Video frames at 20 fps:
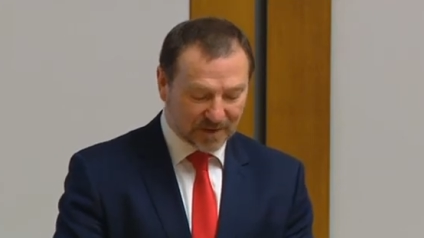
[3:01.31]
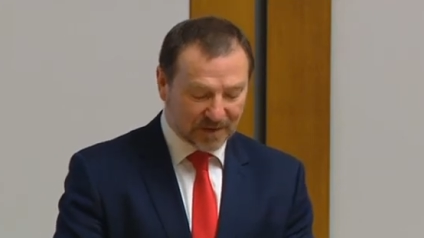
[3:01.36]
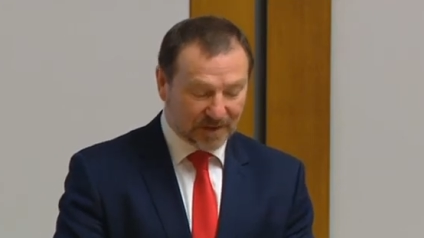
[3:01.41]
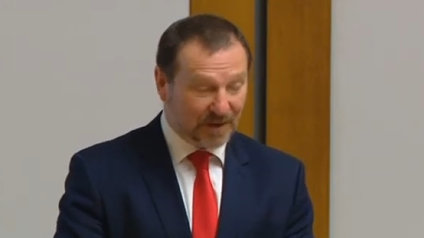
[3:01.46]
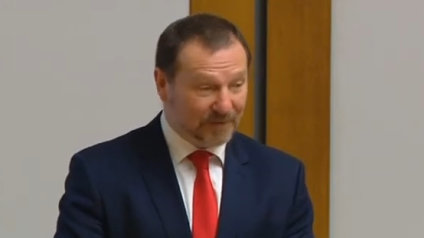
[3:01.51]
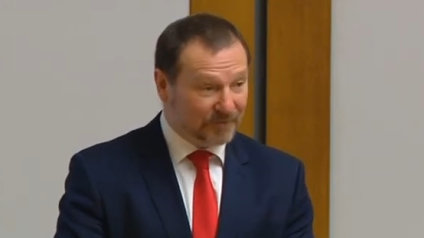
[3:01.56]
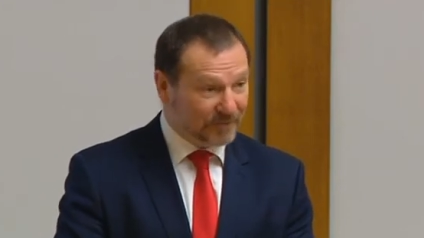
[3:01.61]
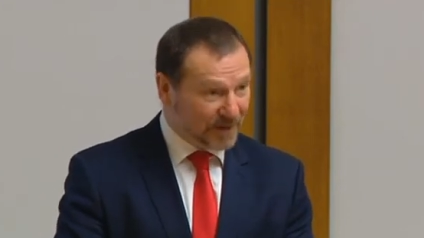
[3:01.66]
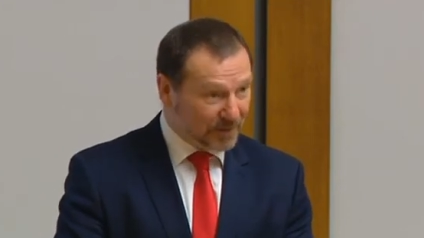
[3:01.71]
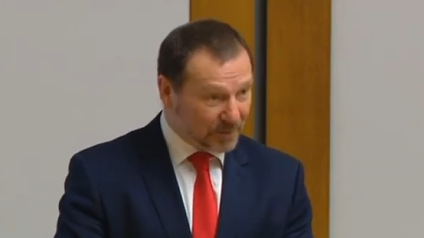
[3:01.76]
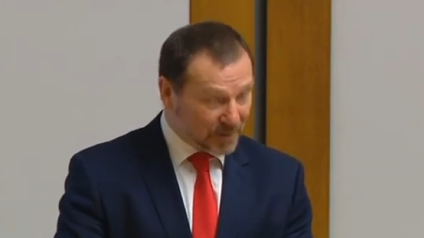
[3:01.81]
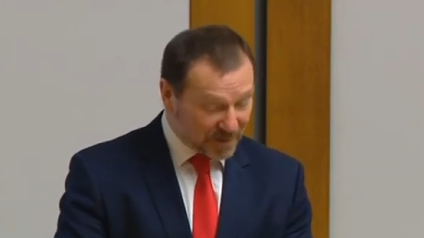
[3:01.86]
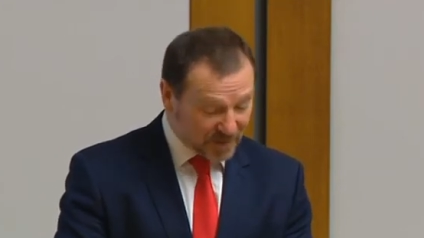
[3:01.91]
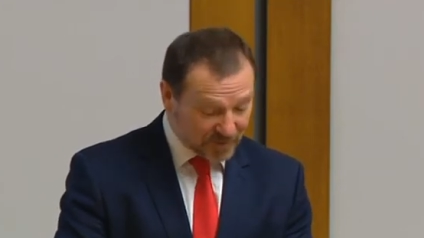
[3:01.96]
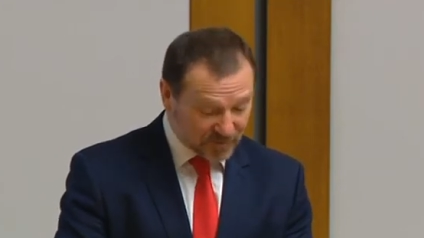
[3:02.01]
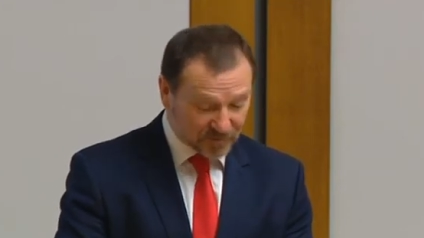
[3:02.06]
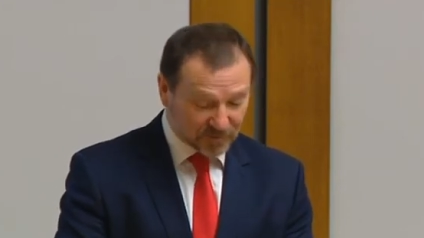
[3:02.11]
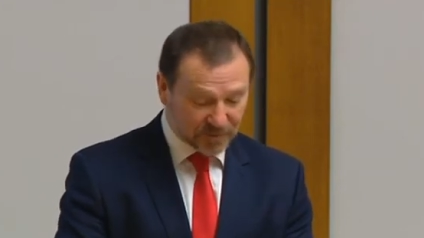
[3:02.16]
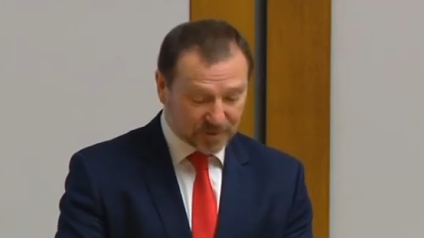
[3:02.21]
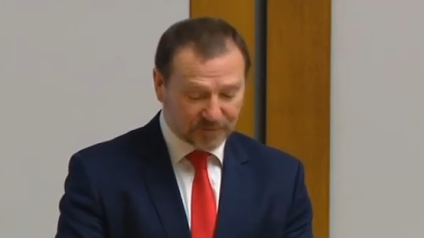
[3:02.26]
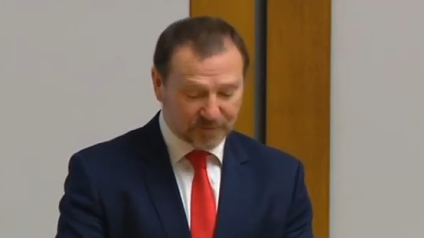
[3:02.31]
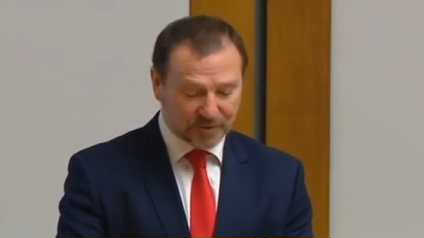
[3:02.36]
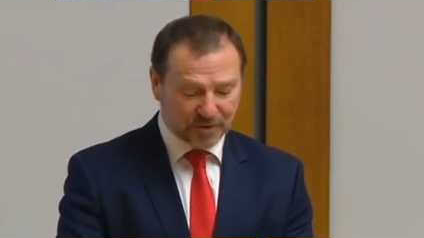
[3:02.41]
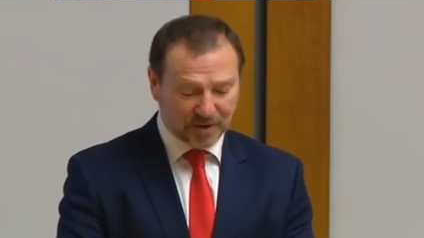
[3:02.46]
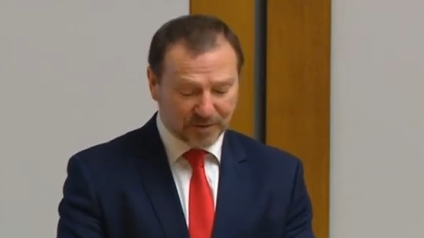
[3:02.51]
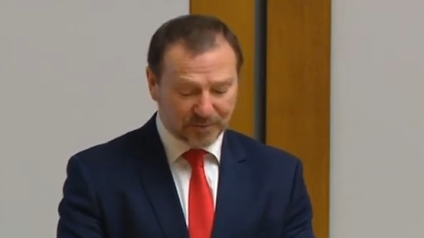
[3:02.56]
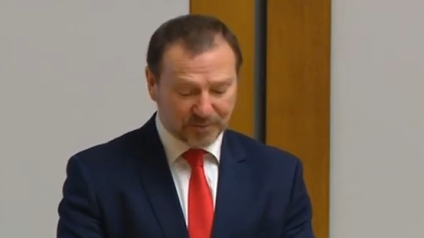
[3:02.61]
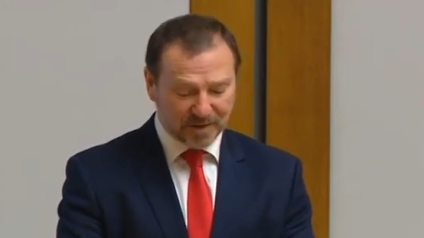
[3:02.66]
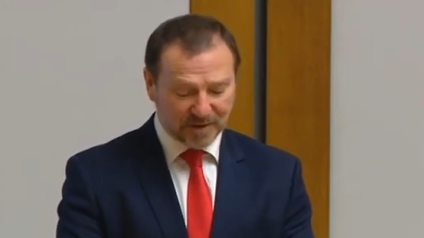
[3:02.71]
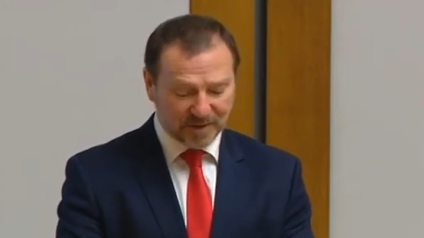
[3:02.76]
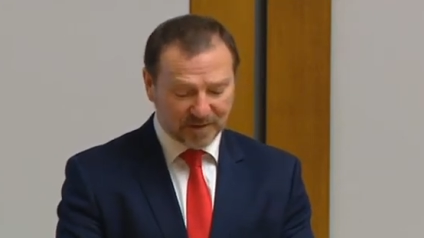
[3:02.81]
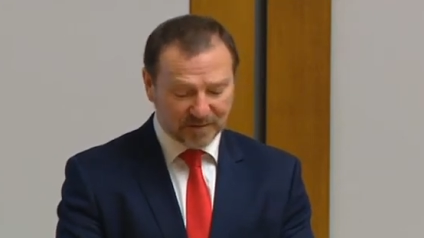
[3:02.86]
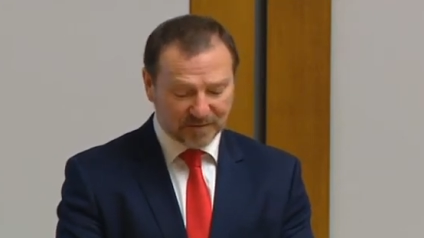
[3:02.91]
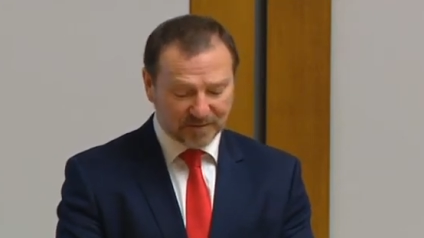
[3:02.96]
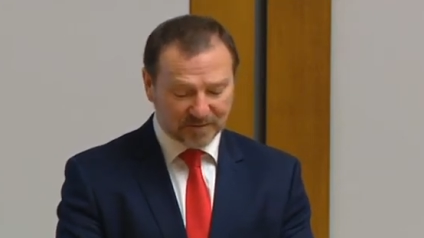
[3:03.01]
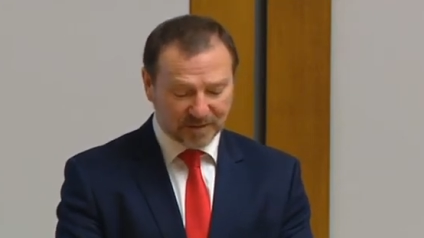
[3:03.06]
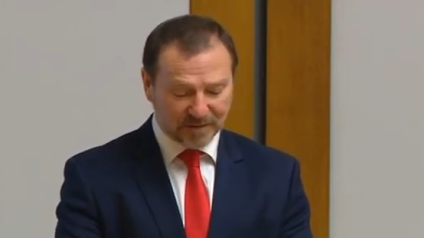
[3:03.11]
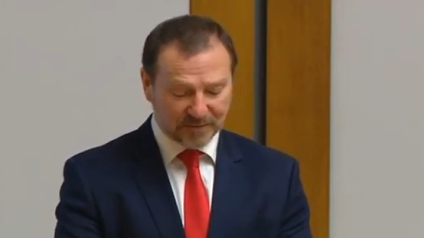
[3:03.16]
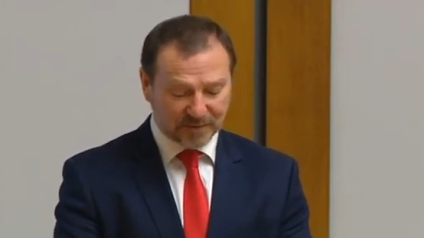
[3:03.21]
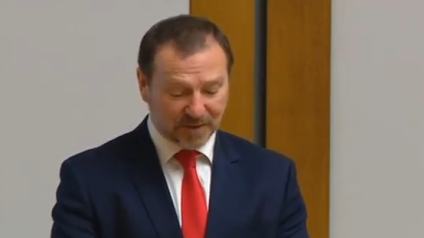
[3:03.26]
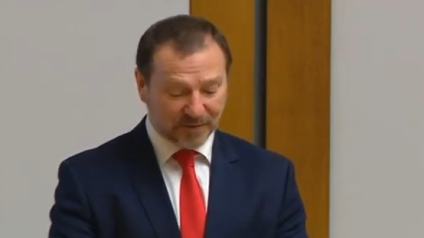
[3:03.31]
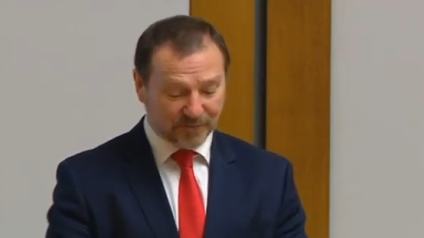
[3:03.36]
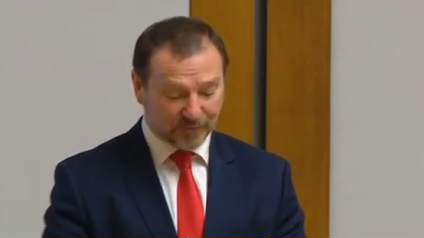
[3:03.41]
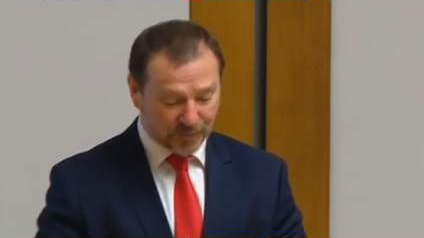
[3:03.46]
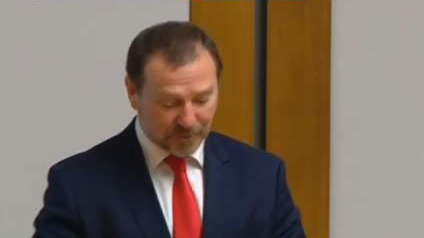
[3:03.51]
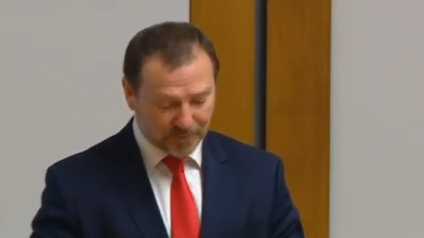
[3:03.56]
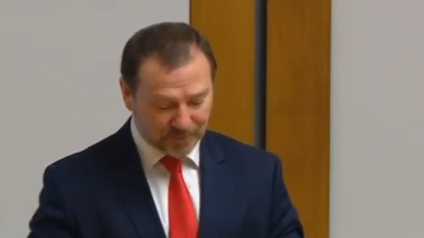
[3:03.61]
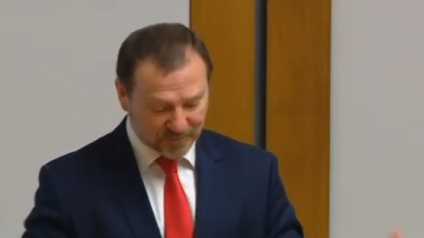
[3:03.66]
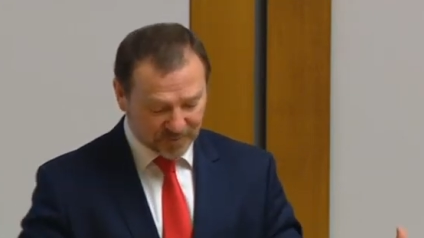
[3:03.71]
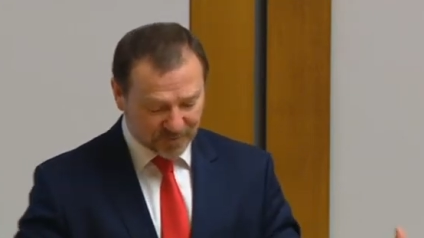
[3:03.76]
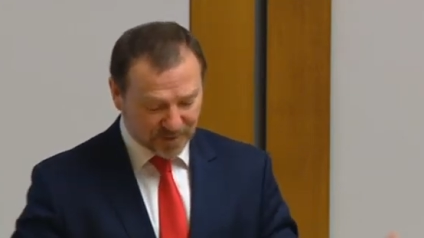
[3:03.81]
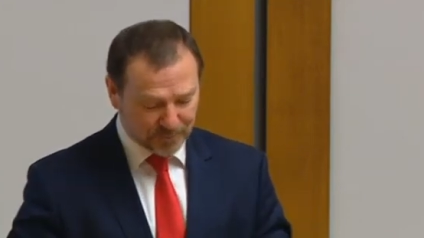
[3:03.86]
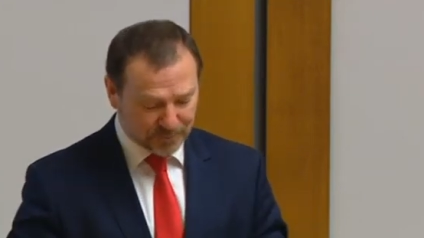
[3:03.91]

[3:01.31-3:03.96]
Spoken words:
a family history of diabetes, if they're from some